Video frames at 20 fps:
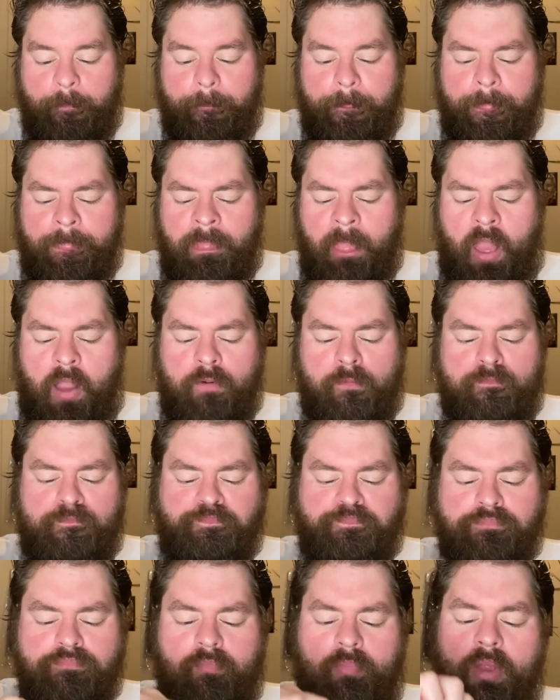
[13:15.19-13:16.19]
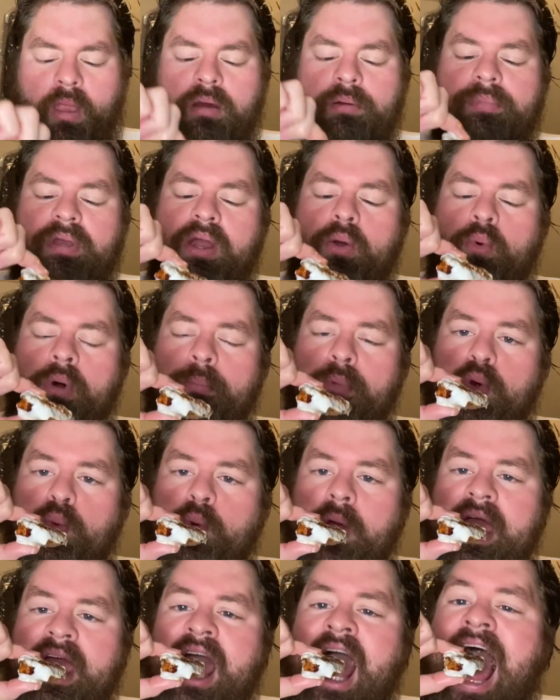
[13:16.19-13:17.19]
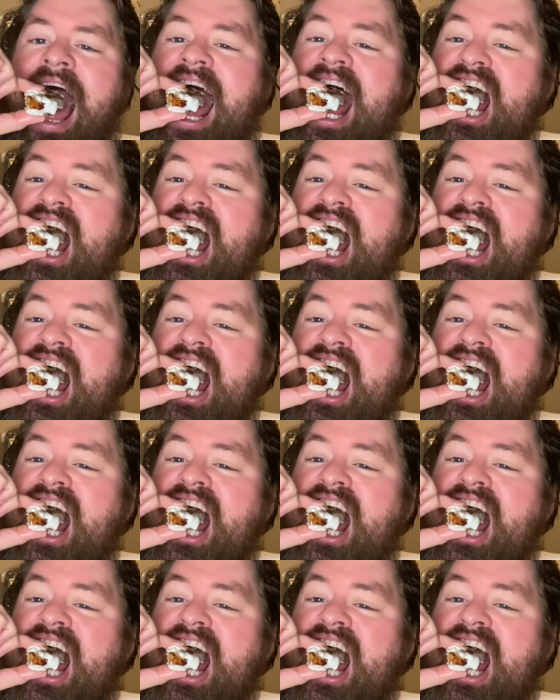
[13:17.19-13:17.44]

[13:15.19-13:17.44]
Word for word: Let me get one more wing.